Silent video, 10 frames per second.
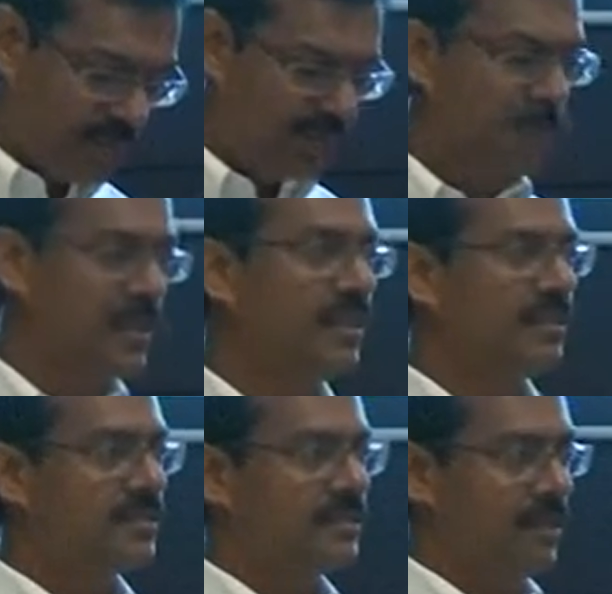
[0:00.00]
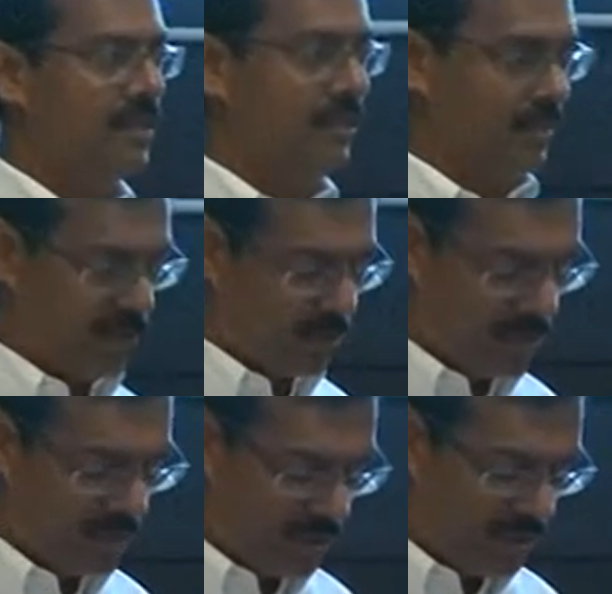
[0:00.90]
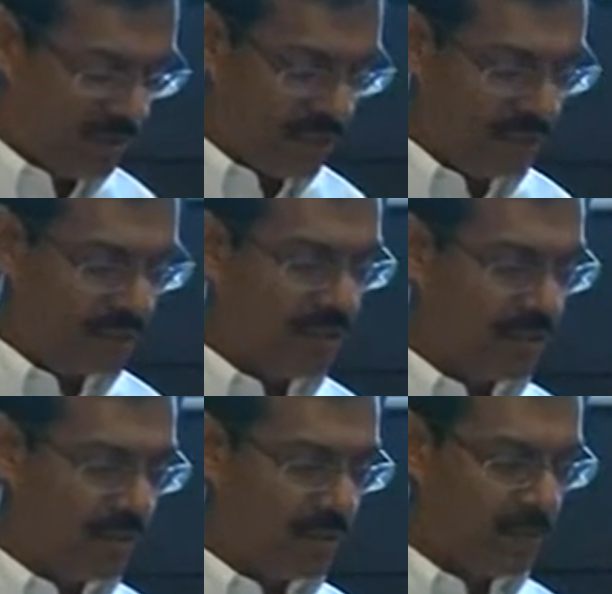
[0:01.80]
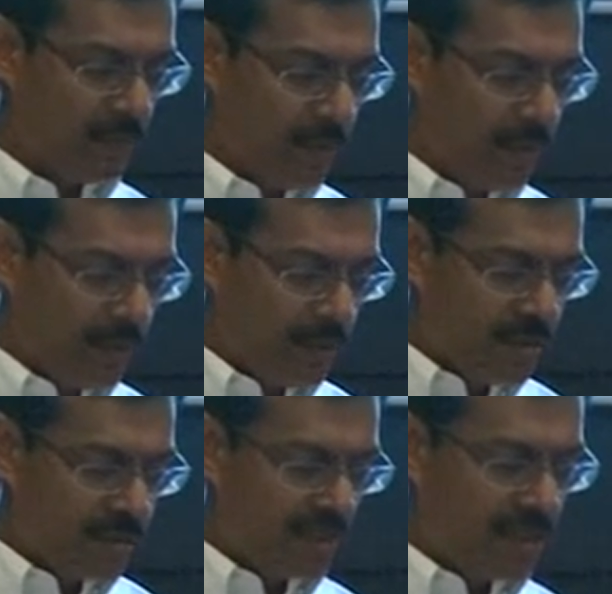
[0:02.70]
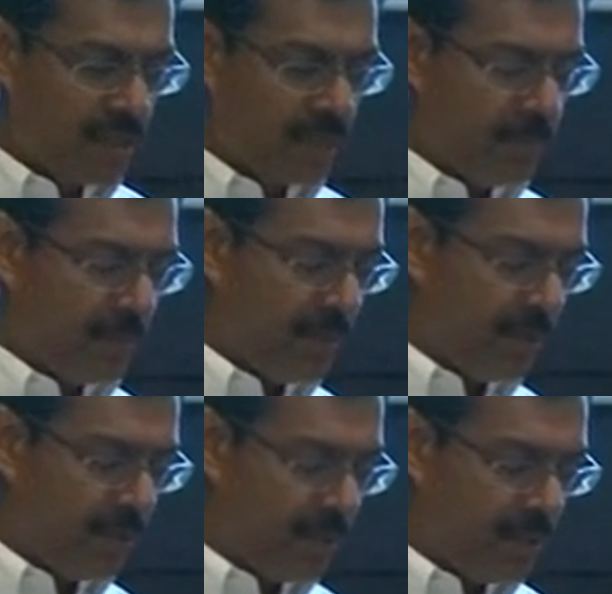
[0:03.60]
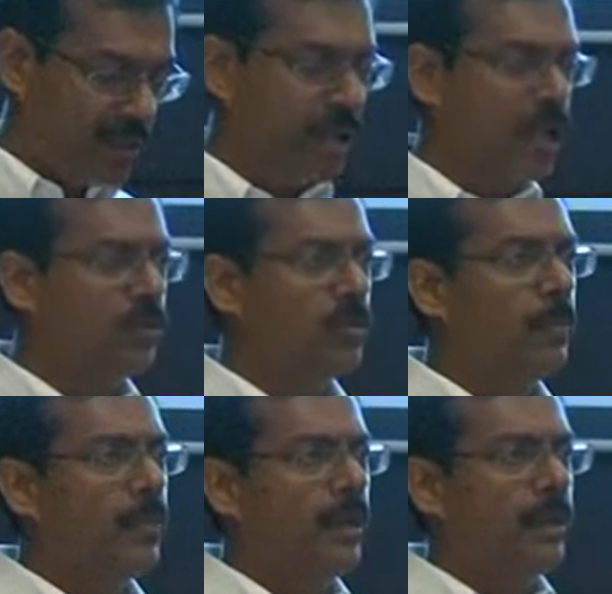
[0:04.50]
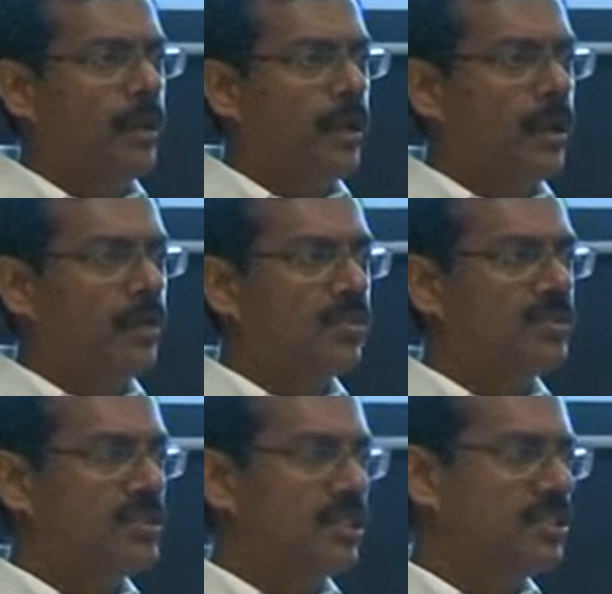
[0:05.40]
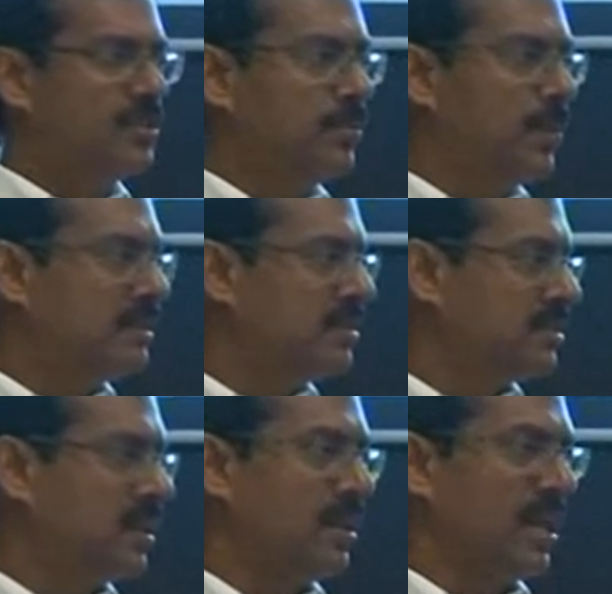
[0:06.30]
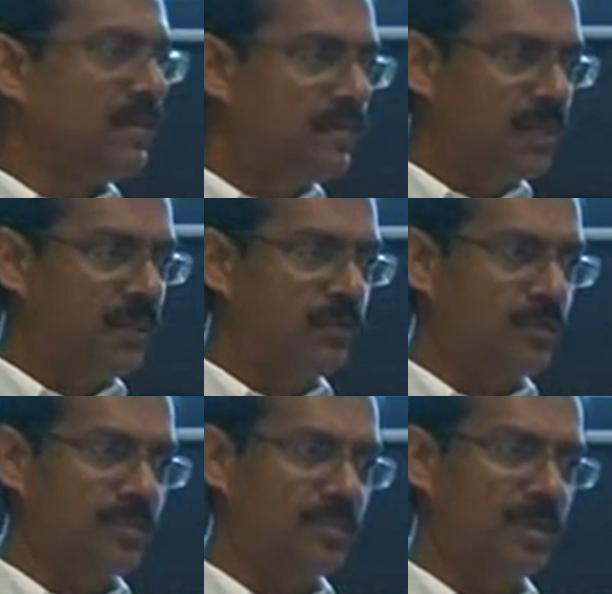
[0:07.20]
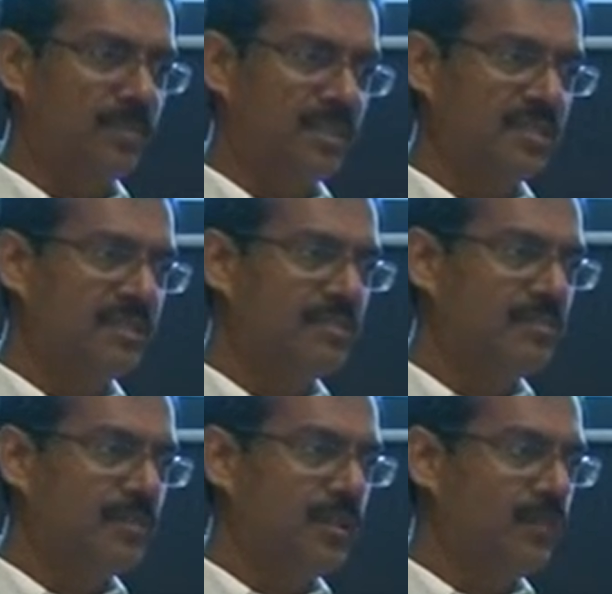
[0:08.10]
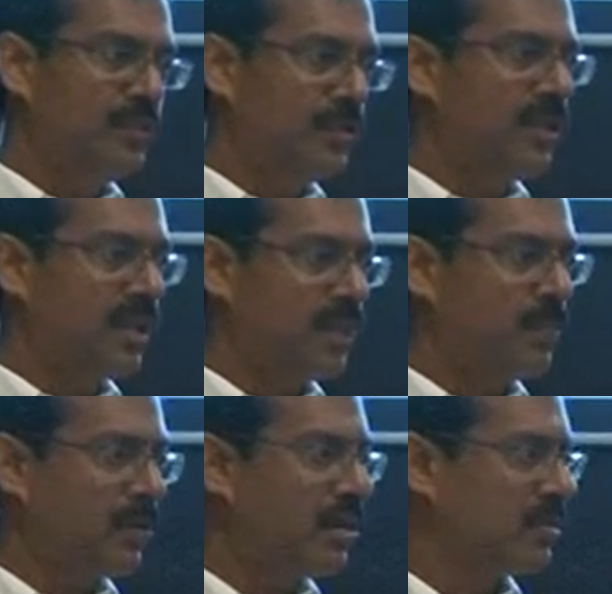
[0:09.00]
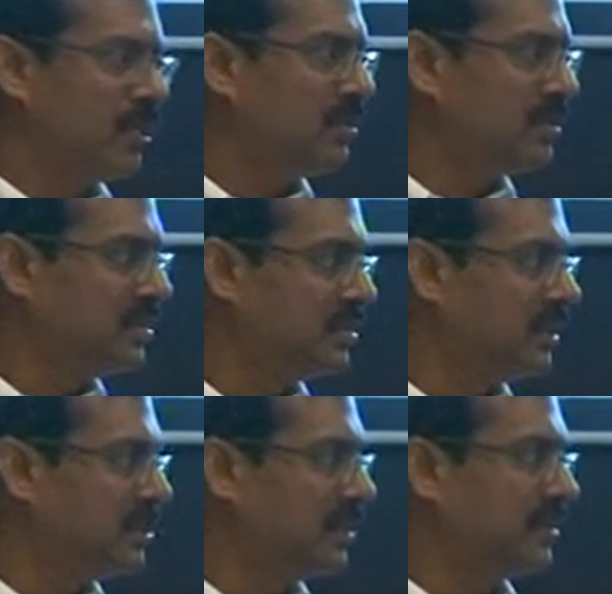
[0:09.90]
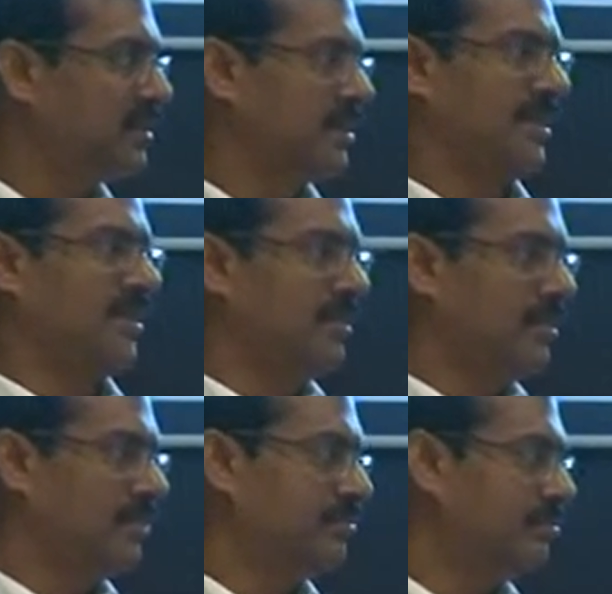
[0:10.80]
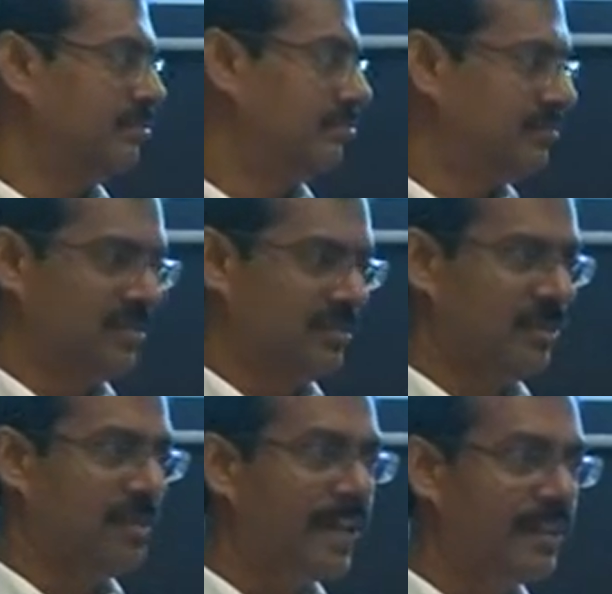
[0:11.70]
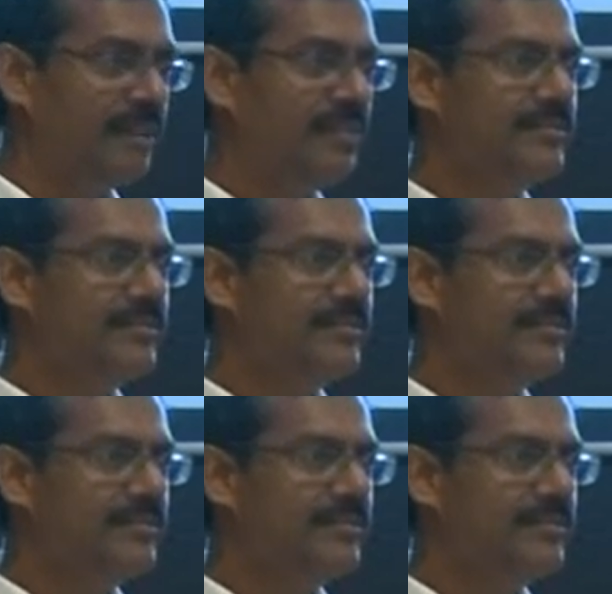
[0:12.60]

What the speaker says: experience more lately around the startup and Yahoo, 6 months is a lifetime for those companies. If you don't get a product out in 6 months, you're dead.